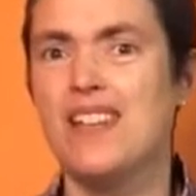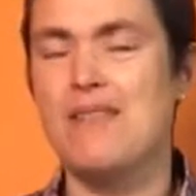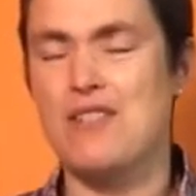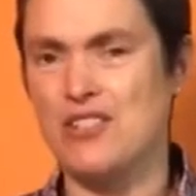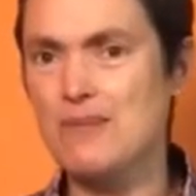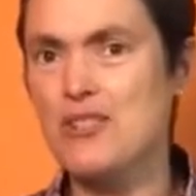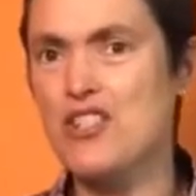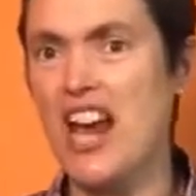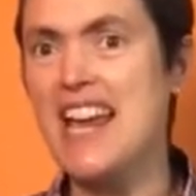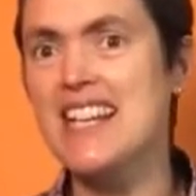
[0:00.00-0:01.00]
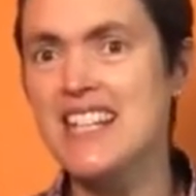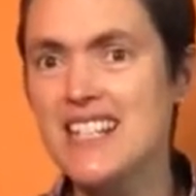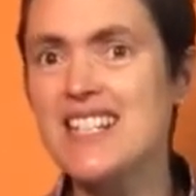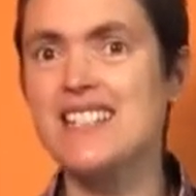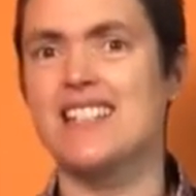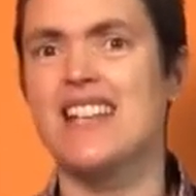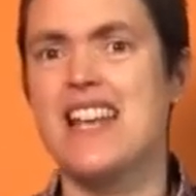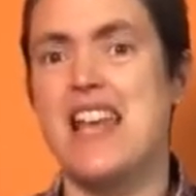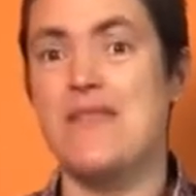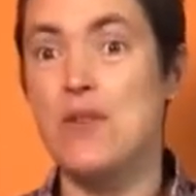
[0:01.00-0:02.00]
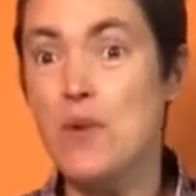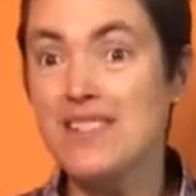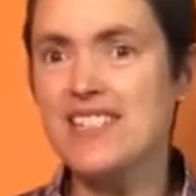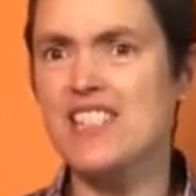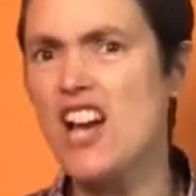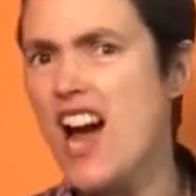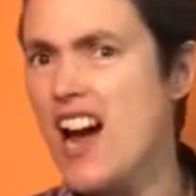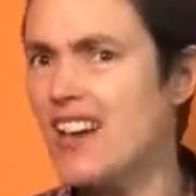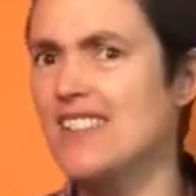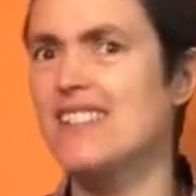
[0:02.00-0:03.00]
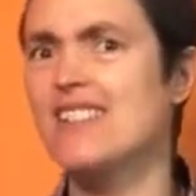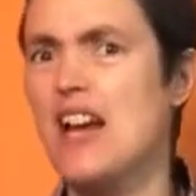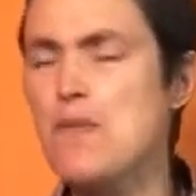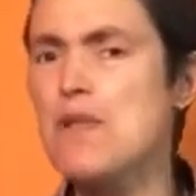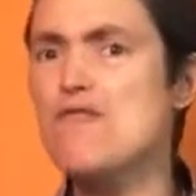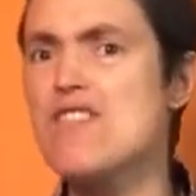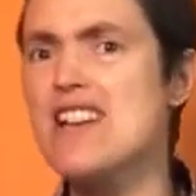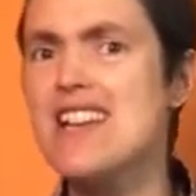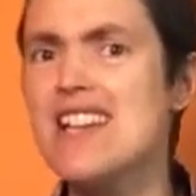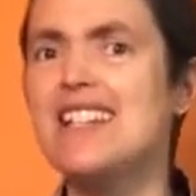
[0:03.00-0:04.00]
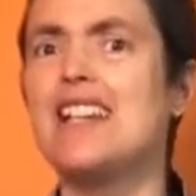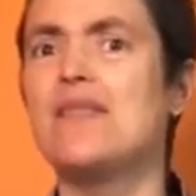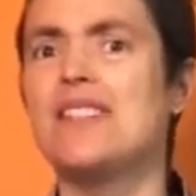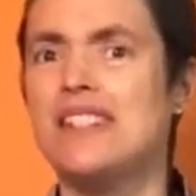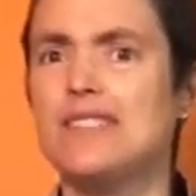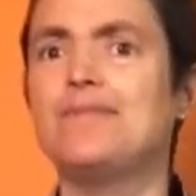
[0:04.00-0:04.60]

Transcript: Got some shakers. If you want to dance, that would be really lovely.